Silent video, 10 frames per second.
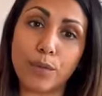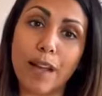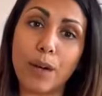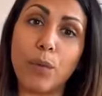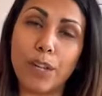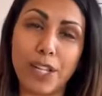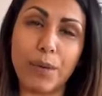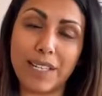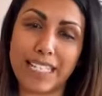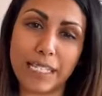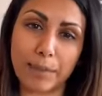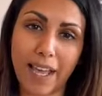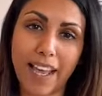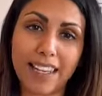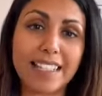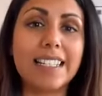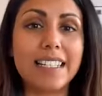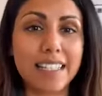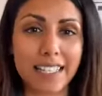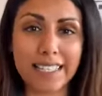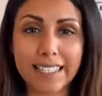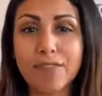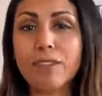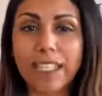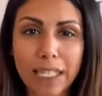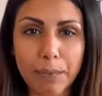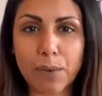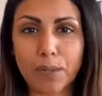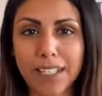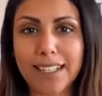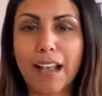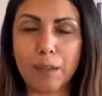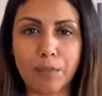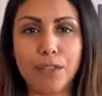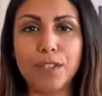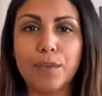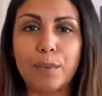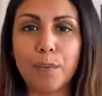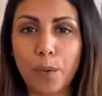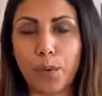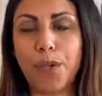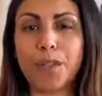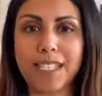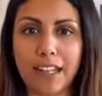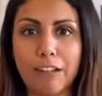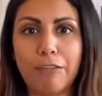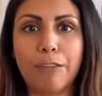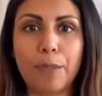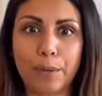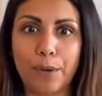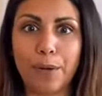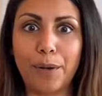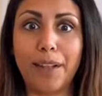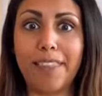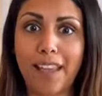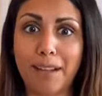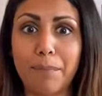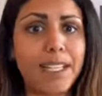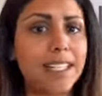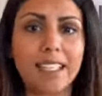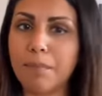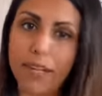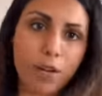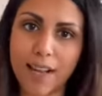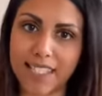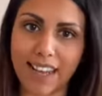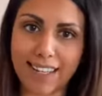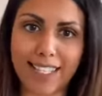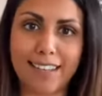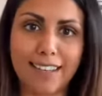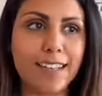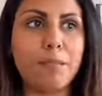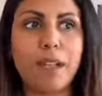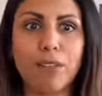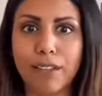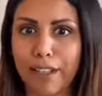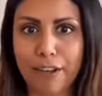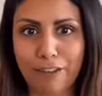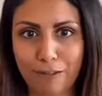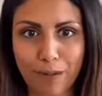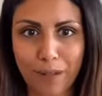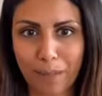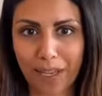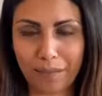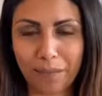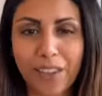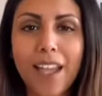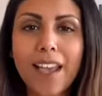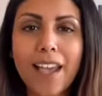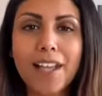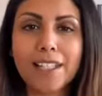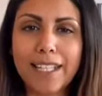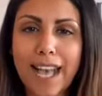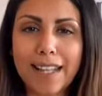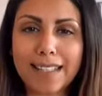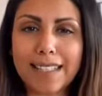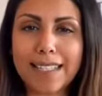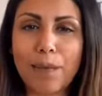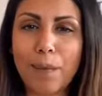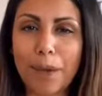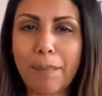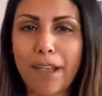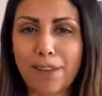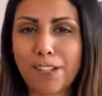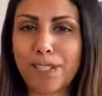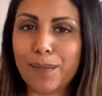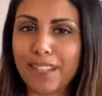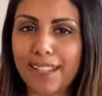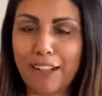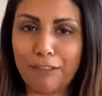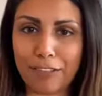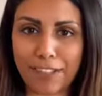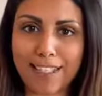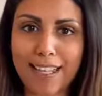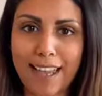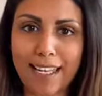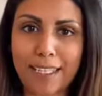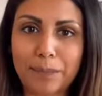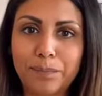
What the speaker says: around what you expect is really important to help you support yourself through that, because it can be quite taxing and it can be really overwhelming. So that's what boundaries with self looks like.